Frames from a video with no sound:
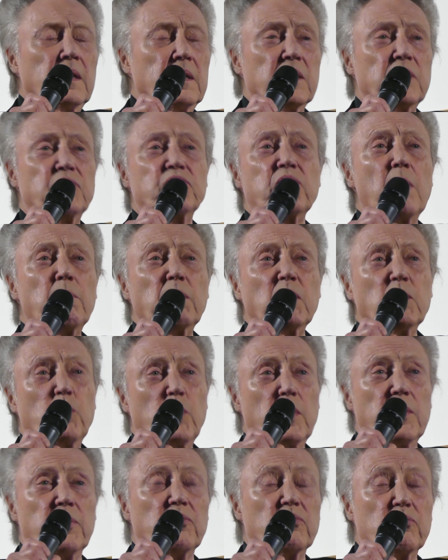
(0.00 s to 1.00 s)
The trouble
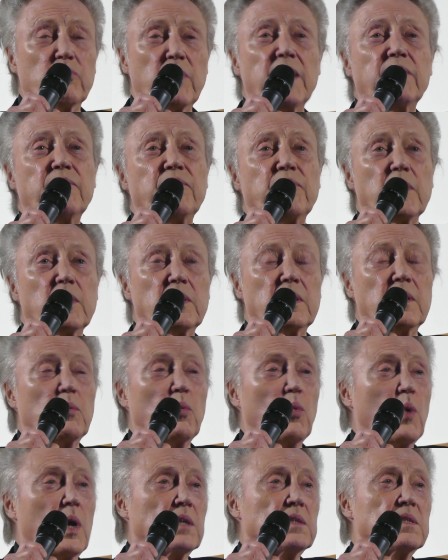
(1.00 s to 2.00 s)
with
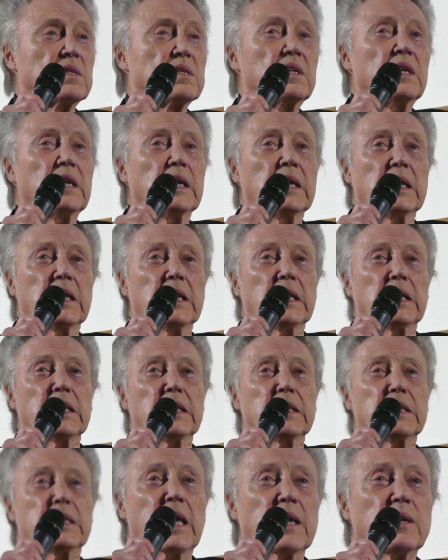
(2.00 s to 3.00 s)
Redford was
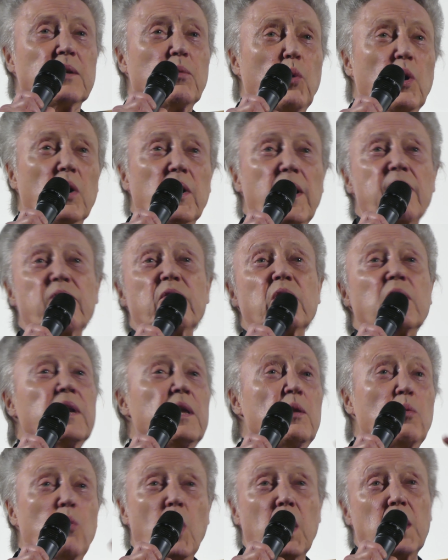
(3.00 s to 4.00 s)
that wherever
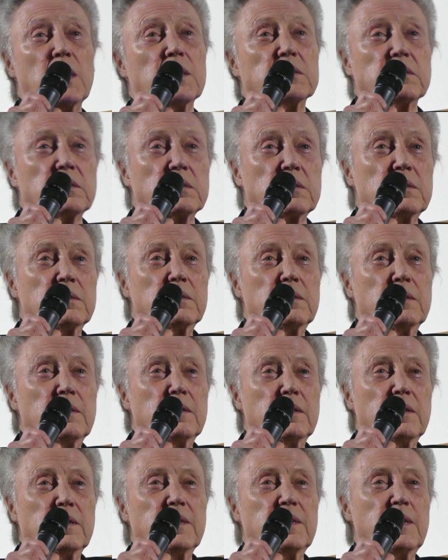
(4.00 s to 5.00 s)
he was,
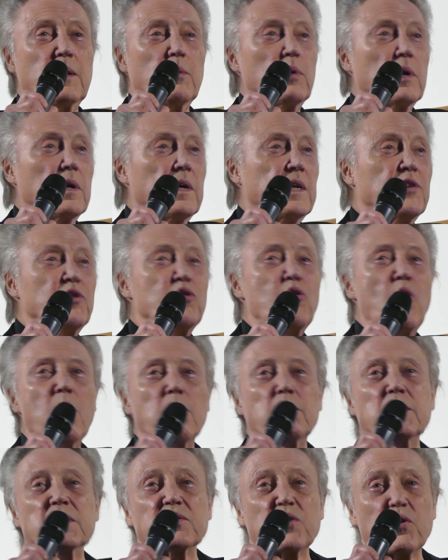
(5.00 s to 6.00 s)
there were
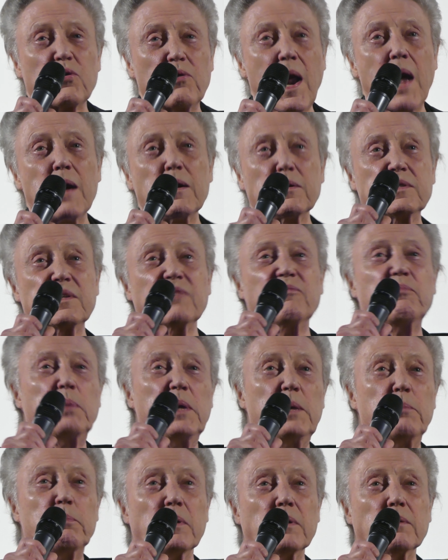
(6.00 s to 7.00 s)
enormous crowds of
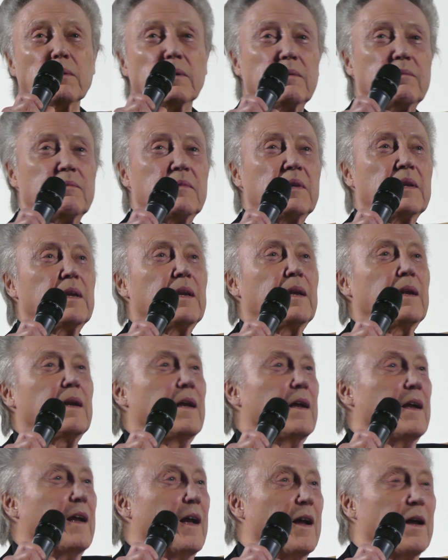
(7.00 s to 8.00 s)
people,
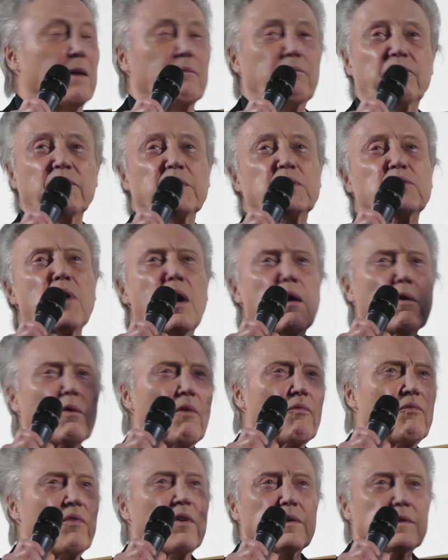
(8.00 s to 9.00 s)
uh,
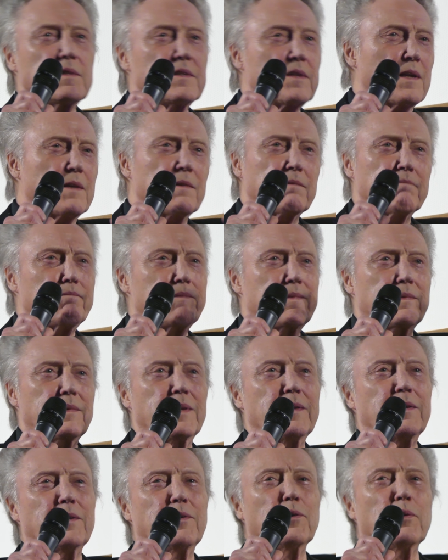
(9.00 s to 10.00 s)
photographers and,
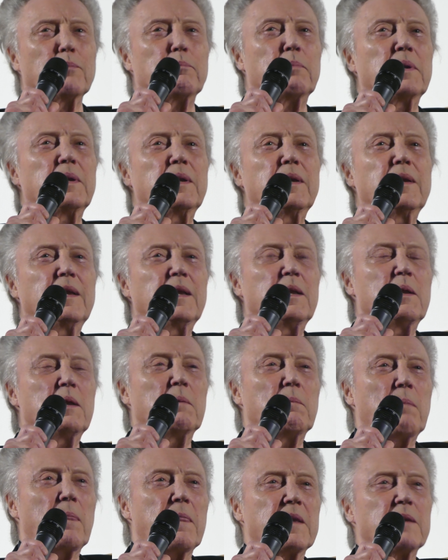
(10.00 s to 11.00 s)
you know,
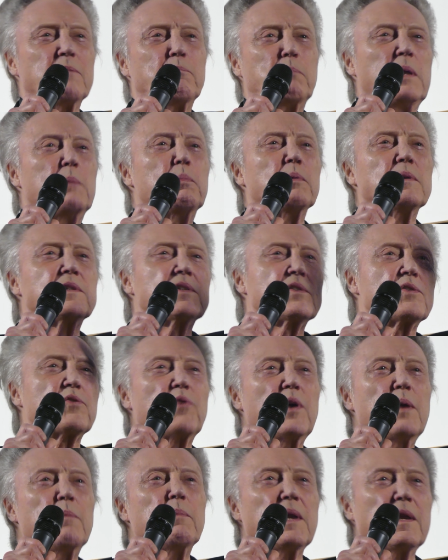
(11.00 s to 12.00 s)
people
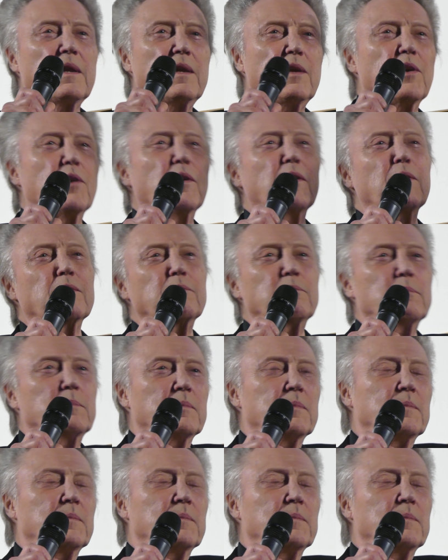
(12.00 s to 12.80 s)
screaming, you know,